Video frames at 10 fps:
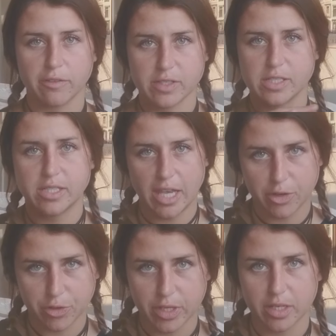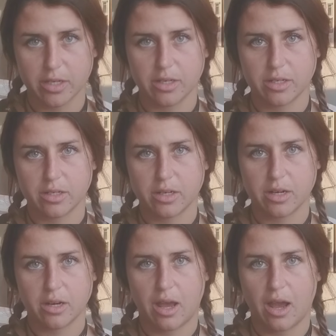of a sacred
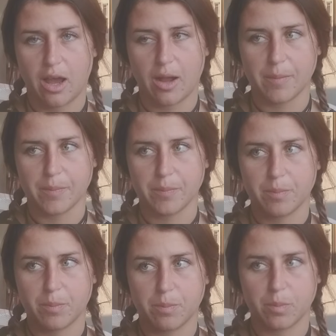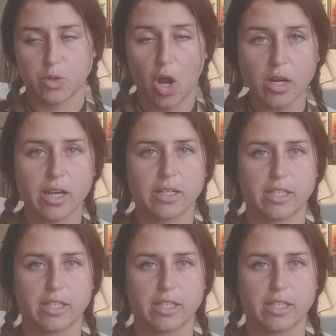um, product